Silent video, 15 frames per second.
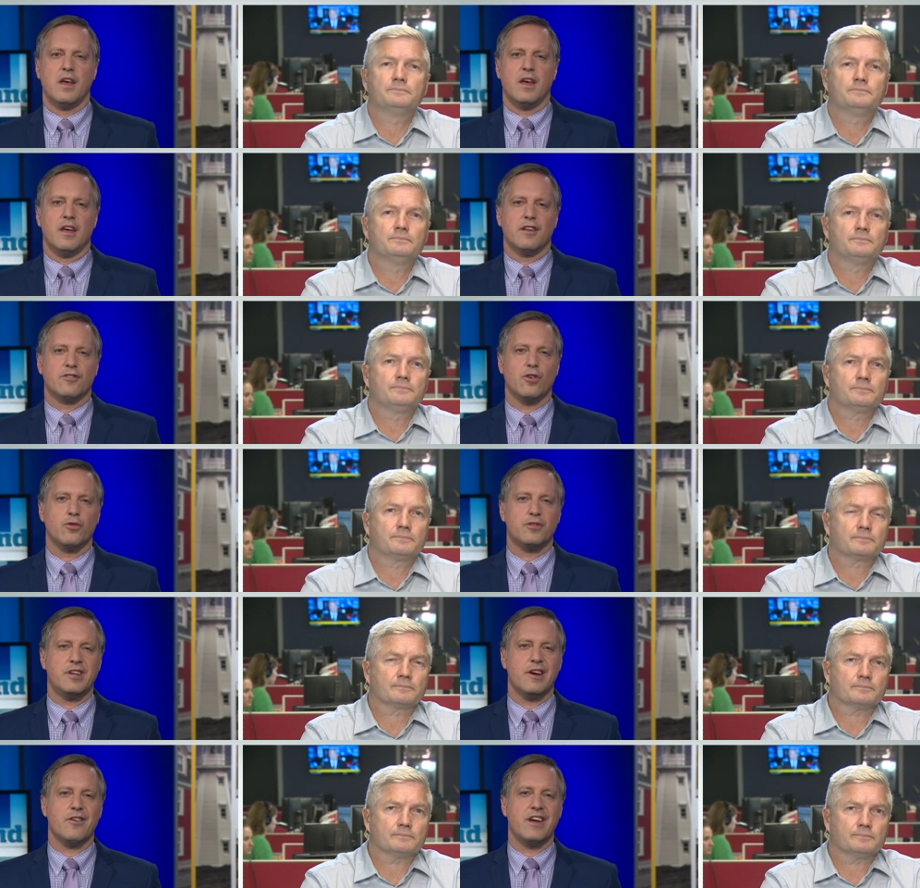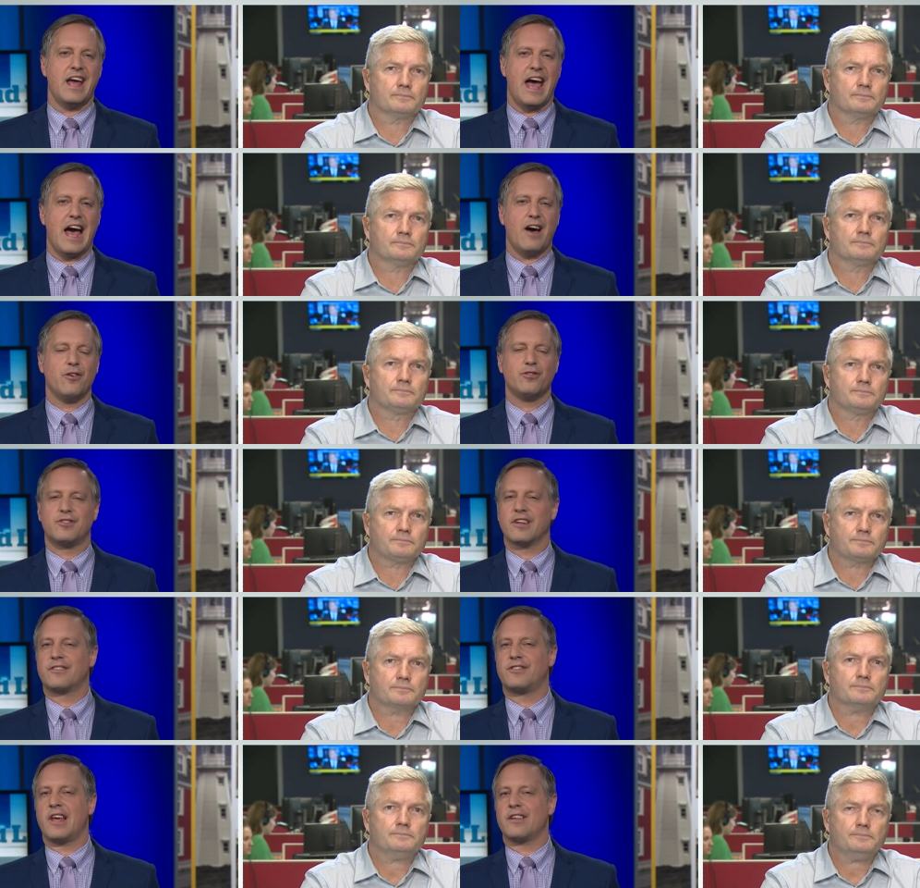Speaker 1: So, Terry, how
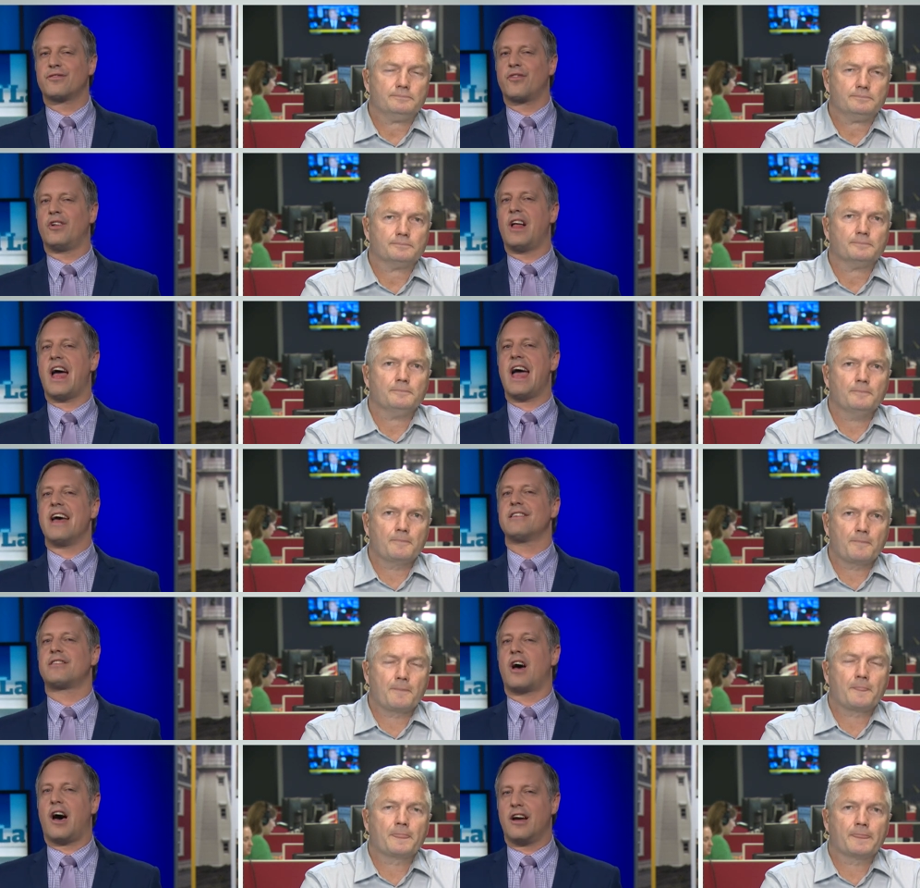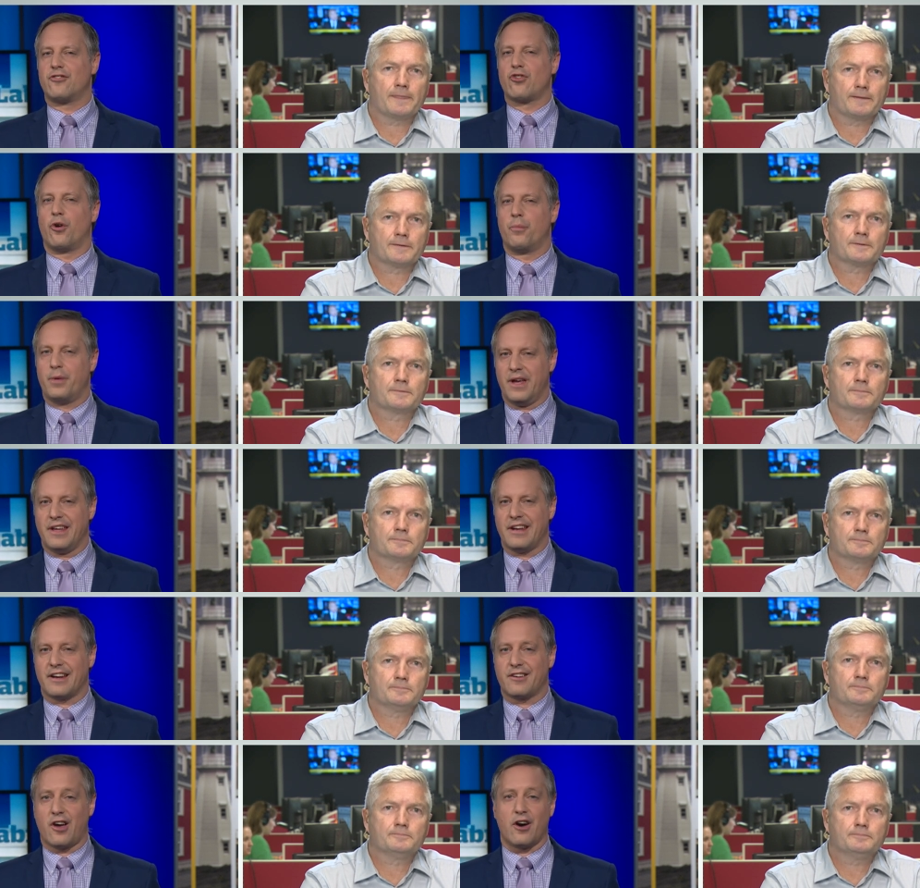successful has Hydro
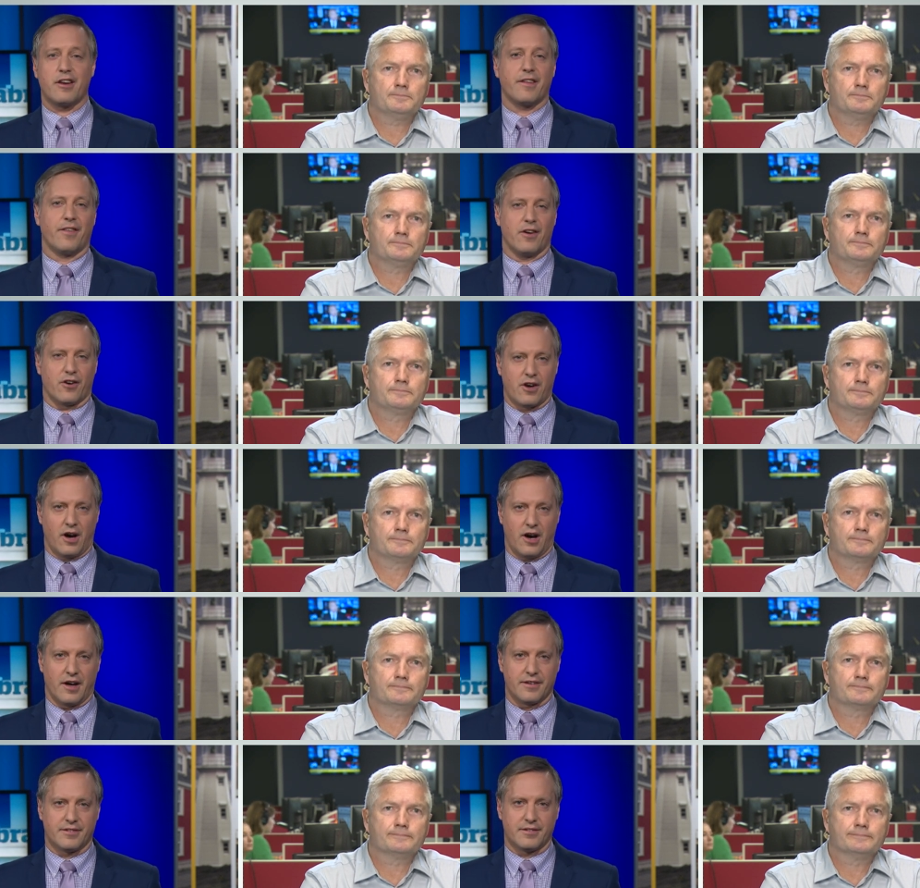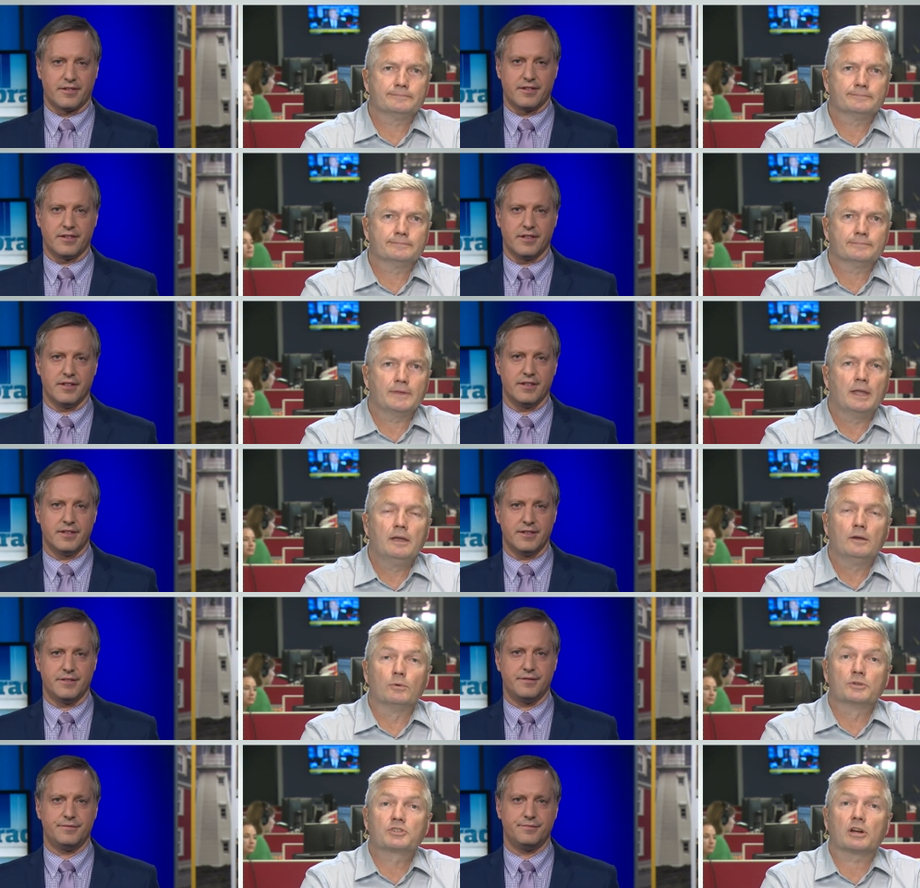been at cutting their costs?
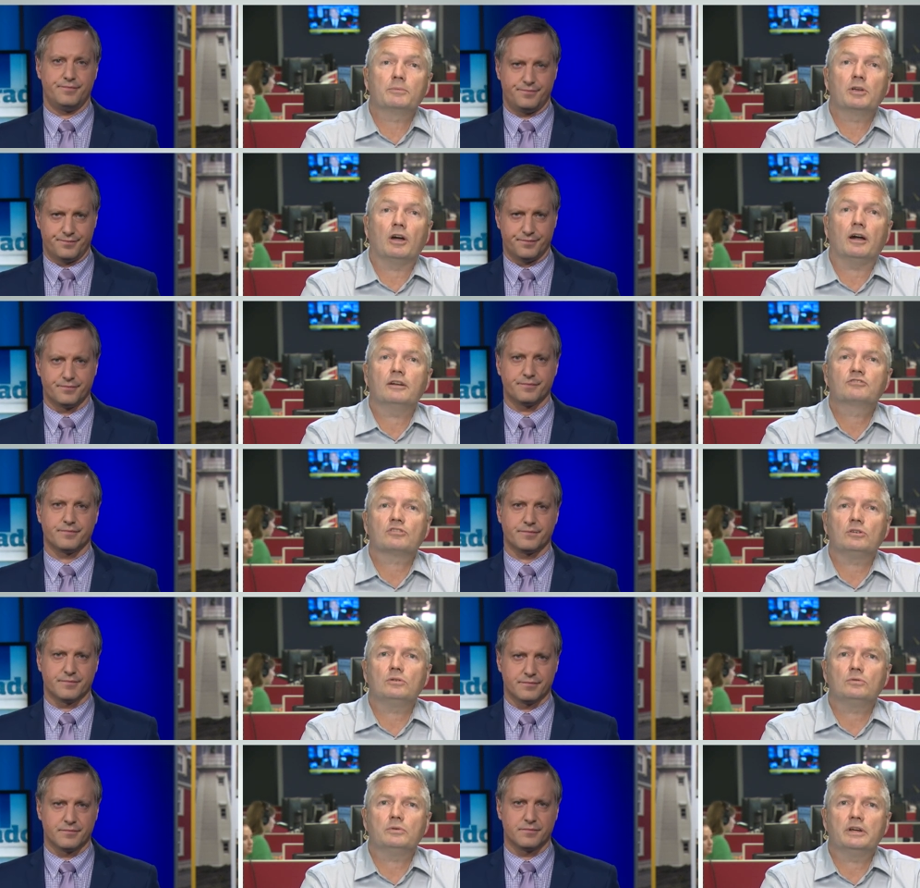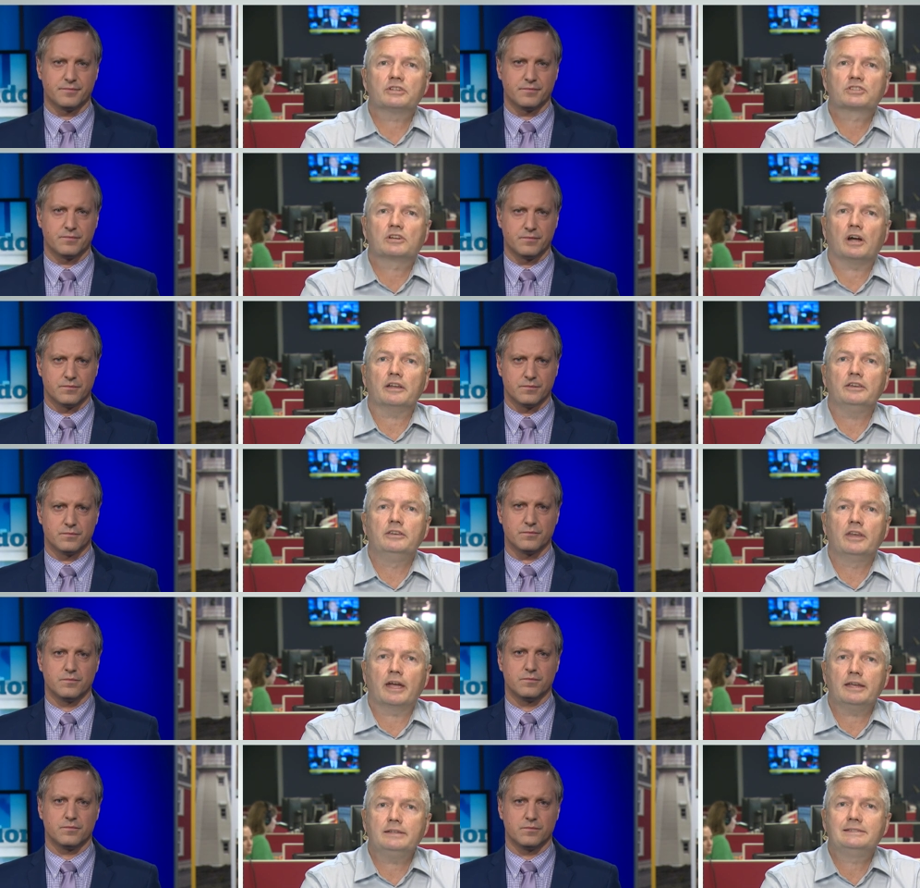
Speaker 2: Well, Jeremy, Hydro has cut
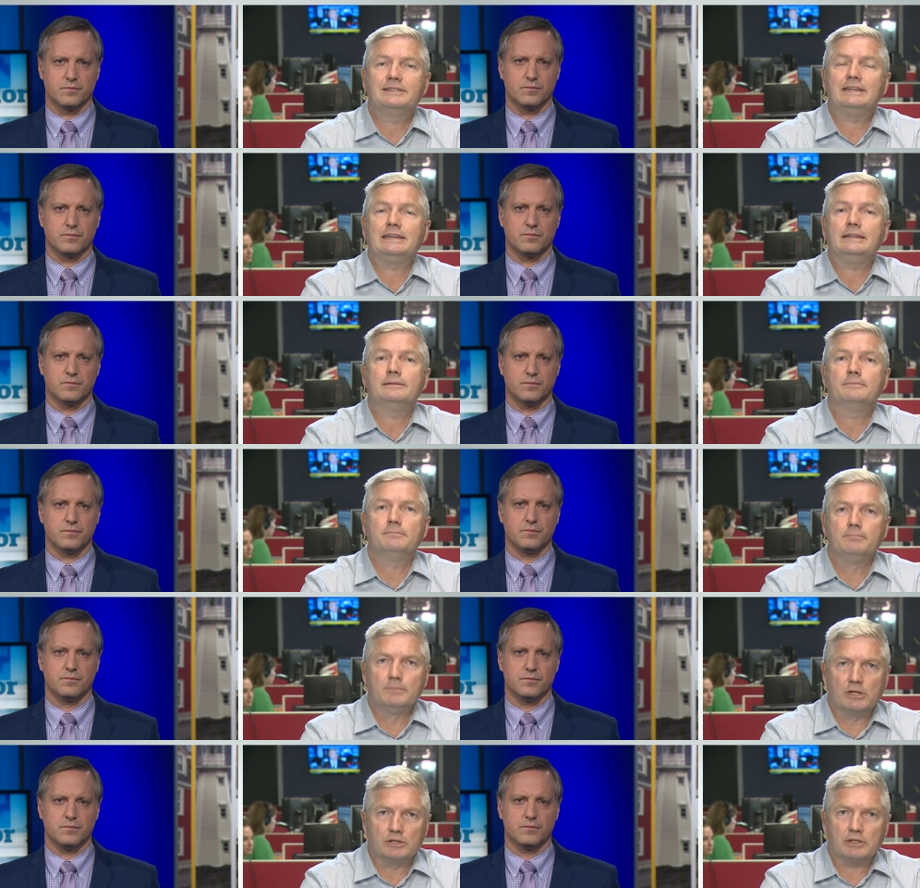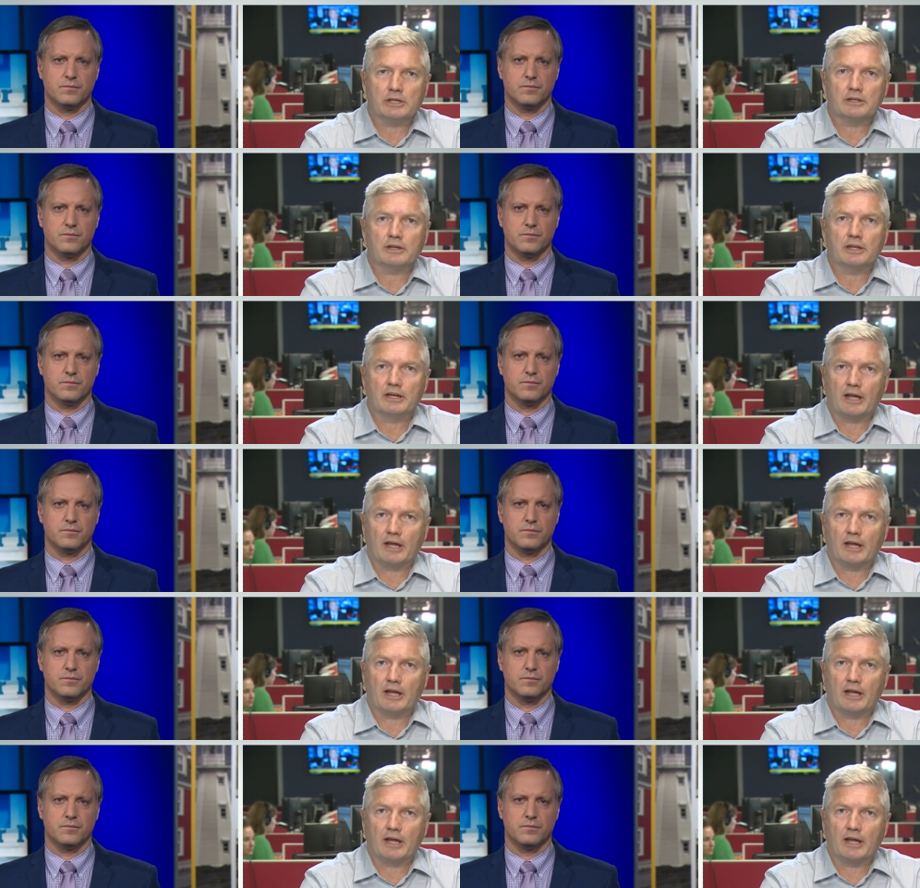19 million in